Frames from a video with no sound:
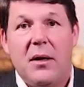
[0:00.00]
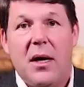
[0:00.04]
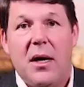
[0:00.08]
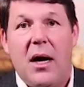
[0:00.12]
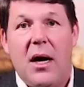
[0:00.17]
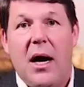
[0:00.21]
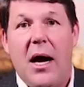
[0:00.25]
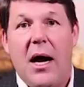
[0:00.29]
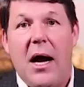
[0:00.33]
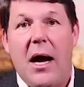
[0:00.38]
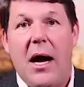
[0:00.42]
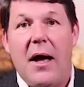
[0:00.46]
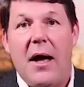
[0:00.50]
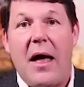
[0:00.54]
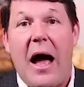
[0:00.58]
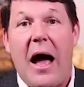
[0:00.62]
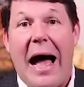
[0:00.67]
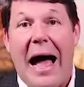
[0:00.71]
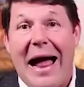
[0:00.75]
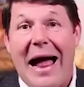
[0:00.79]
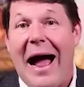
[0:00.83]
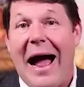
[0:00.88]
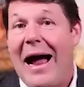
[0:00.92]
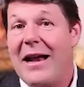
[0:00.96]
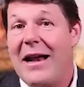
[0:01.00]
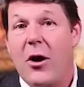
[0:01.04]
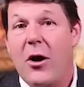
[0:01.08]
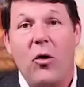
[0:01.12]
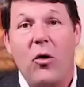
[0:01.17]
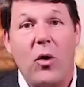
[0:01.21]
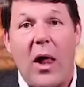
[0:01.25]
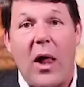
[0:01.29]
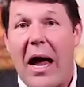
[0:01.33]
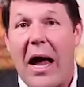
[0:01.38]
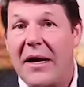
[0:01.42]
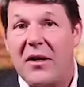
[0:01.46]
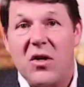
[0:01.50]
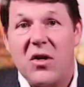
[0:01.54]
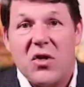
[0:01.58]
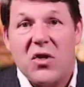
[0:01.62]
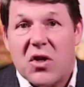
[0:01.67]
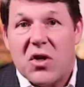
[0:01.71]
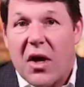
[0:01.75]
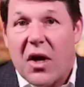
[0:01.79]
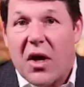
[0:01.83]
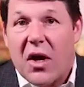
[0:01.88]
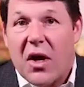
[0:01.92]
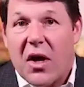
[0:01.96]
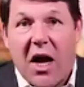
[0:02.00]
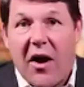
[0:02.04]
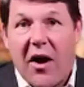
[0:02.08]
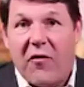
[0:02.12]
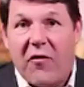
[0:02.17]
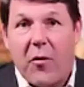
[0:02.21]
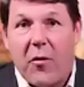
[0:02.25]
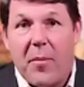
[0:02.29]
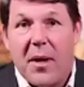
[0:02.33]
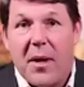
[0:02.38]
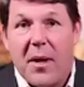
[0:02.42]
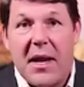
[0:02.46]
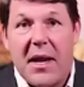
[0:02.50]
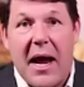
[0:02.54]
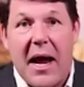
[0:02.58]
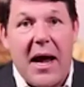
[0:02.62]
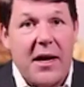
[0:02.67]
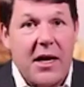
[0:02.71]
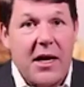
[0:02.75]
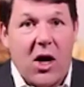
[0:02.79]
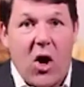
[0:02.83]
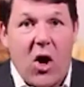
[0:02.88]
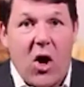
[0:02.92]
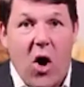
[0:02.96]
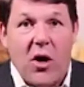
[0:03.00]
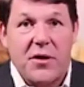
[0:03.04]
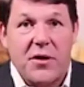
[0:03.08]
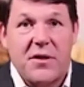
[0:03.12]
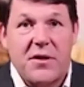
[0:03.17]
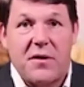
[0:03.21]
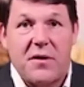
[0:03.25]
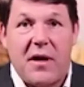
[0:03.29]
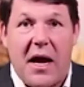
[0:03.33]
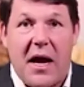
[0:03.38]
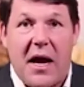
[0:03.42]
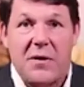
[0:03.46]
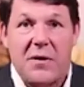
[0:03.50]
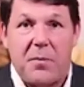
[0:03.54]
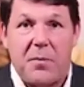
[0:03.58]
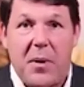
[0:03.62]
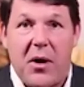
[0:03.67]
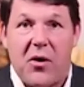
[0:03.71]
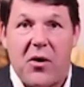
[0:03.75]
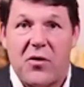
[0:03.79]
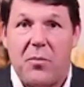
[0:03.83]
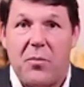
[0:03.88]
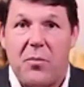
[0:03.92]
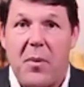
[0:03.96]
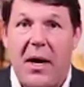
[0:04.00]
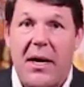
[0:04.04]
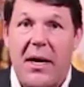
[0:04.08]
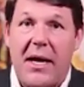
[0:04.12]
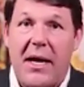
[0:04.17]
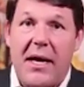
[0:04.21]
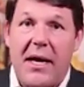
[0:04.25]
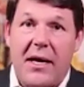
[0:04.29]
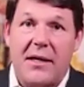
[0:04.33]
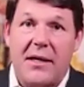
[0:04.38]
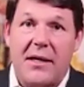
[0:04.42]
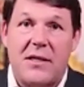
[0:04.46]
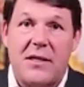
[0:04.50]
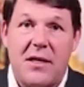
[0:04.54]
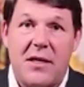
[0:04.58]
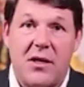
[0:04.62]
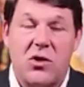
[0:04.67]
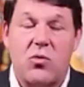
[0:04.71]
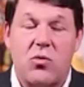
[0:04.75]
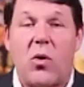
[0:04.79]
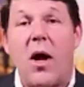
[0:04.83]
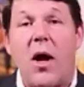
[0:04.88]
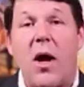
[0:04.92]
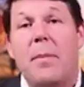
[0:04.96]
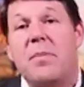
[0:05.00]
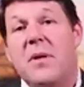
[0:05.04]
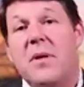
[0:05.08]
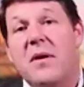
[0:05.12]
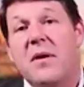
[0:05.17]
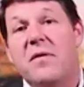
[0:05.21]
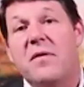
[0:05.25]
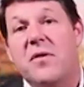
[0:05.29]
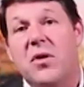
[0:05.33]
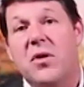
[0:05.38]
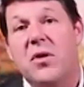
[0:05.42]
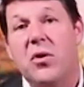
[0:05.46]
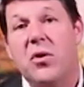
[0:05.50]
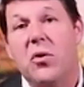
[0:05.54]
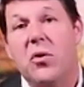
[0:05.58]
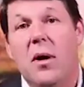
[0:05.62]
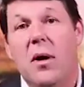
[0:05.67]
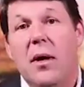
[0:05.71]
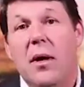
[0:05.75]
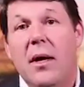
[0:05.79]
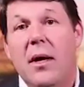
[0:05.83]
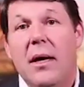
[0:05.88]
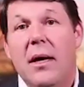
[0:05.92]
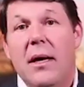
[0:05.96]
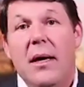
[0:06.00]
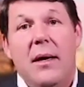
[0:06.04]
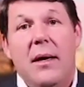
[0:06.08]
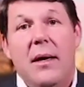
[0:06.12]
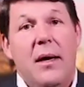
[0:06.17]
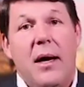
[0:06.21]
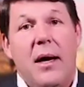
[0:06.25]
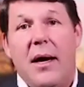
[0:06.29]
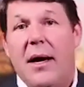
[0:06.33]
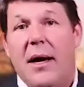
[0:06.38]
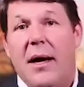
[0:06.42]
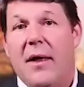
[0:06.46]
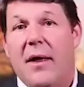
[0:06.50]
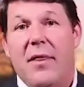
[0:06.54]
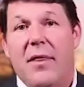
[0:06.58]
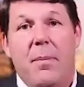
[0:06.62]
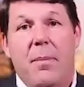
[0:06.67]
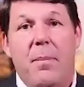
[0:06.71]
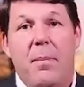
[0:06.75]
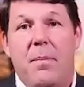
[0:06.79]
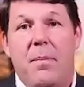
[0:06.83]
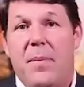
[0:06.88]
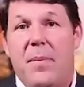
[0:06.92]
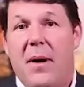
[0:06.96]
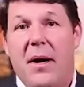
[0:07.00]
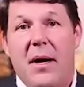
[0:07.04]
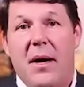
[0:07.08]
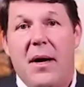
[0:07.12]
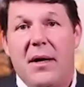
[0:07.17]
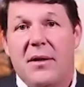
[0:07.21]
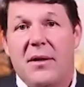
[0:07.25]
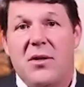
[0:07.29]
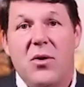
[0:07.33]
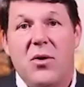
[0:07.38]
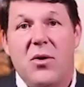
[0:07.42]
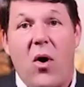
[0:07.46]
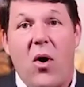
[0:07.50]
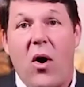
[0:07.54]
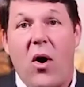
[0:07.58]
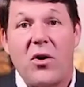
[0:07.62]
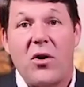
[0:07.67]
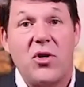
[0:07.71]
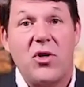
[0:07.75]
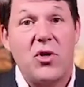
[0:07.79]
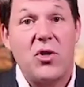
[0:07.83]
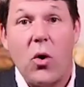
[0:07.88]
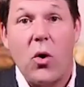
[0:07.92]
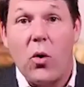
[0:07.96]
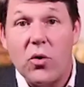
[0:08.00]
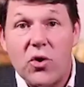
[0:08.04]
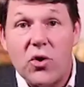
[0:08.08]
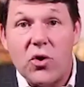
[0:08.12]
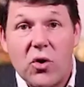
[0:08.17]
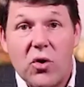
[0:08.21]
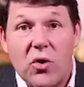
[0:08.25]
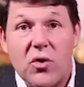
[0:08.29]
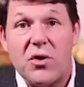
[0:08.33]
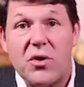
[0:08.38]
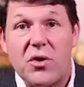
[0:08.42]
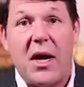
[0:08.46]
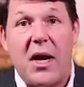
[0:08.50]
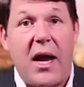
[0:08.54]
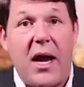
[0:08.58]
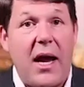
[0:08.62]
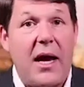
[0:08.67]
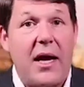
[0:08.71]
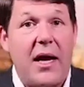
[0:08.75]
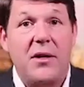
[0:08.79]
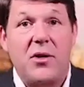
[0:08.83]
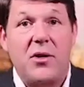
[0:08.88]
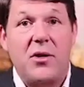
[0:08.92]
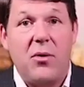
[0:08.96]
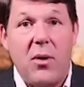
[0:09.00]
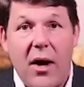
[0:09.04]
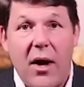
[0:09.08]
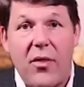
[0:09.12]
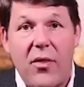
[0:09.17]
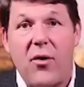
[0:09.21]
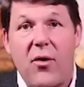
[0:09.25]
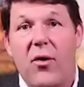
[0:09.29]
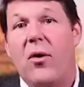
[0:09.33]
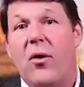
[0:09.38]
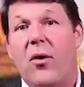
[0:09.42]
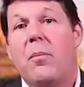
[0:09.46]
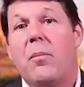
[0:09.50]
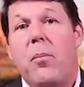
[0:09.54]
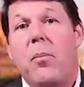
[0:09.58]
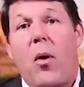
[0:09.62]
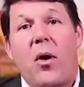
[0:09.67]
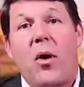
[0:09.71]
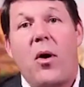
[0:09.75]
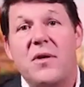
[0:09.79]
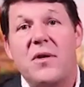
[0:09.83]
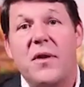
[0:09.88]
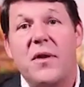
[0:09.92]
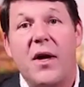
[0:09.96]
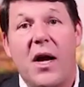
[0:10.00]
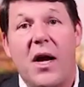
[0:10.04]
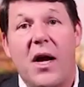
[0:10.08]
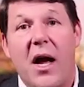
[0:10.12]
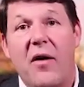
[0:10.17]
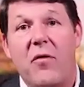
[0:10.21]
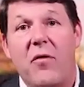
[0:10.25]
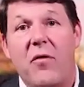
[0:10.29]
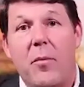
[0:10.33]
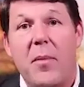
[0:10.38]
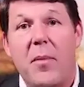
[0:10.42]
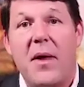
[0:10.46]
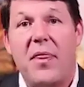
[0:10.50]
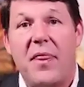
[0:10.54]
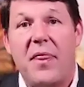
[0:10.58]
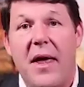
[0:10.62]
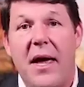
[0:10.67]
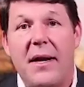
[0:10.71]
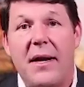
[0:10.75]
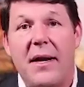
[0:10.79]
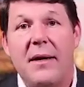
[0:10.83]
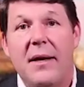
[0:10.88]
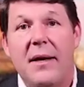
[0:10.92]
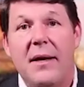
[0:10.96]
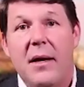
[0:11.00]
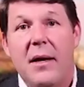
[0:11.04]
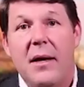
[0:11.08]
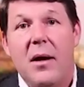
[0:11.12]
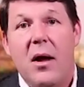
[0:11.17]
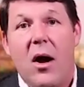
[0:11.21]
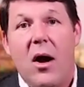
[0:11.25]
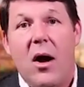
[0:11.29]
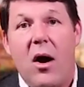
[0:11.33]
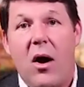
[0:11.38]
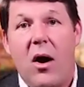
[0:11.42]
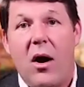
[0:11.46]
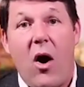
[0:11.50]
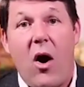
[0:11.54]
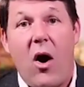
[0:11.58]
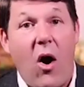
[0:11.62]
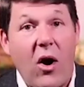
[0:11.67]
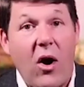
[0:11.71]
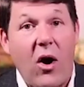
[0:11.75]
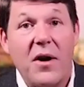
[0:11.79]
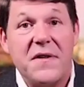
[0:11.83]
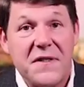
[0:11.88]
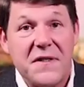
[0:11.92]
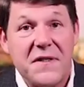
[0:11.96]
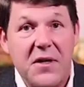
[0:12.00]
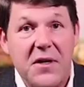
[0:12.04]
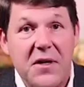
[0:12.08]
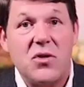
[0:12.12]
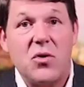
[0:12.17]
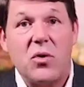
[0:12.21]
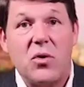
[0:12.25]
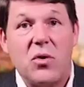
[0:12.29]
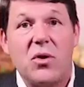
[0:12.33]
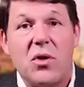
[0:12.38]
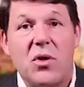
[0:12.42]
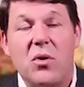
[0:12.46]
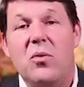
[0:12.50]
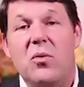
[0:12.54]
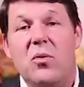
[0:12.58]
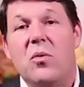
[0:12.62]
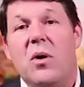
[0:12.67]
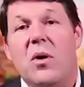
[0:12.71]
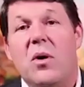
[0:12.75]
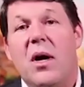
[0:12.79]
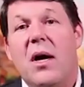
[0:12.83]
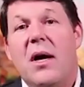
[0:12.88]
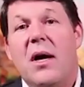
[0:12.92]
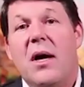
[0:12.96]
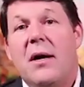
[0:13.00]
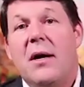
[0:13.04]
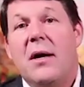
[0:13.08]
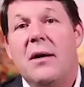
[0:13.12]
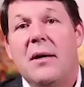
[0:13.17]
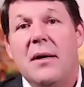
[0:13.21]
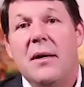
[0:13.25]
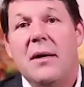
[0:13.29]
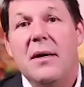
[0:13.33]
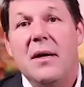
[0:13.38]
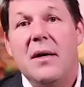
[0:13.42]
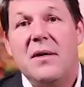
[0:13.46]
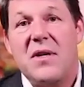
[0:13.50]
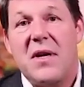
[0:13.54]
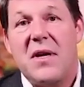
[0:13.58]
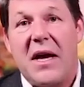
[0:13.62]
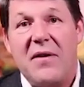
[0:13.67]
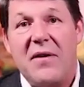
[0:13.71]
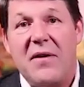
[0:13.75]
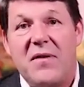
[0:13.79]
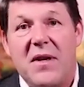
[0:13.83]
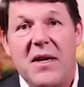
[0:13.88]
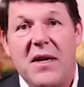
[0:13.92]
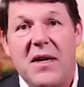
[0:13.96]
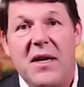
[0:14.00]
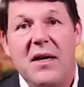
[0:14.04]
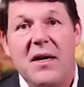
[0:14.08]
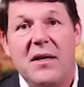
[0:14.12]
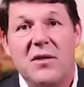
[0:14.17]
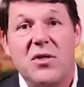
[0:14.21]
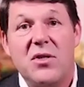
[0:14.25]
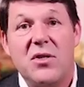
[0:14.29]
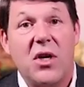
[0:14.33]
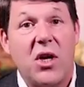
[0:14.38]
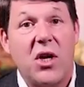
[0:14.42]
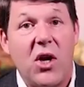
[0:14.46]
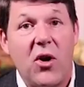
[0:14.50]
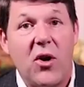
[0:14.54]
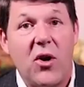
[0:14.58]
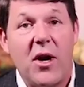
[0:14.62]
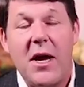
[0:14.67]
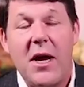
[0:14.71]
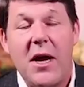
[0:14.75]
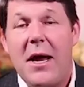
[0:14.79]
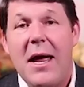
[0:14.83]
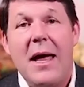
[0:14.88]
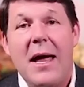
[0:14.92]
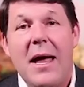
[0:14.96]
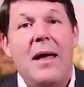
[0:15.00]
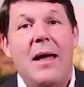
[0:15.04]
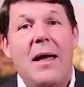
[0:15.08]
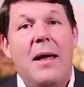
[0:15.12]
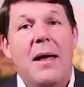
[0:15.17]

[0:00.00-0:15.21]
I don't like to shut the government down. It costs taxpayers money. It's disruptive to our soldiers and to other parts of the government that are essential to safety and security.